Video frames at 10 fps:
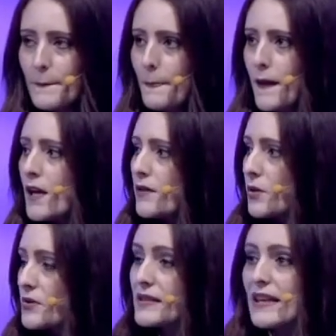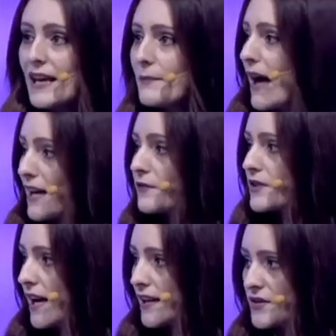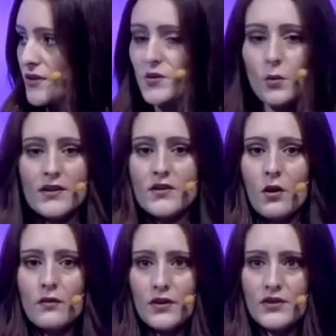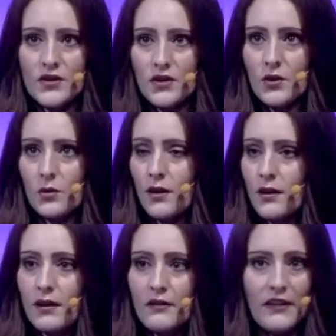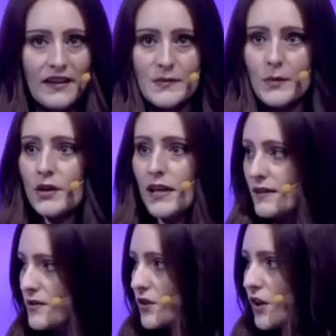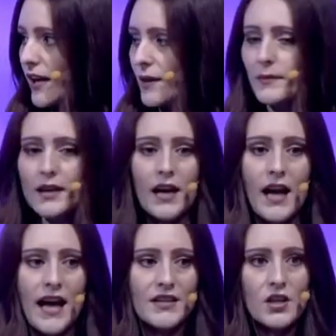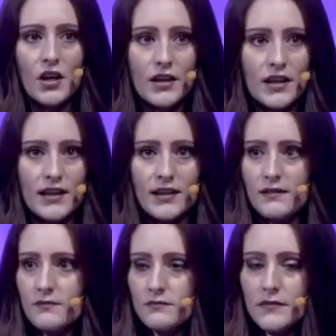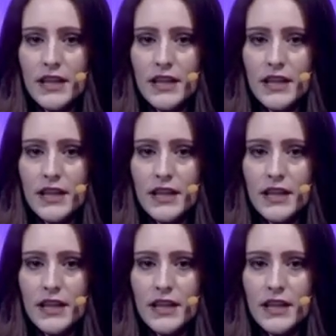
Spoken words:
Those same advertisers went over to Facebook, Instagram, and targeted young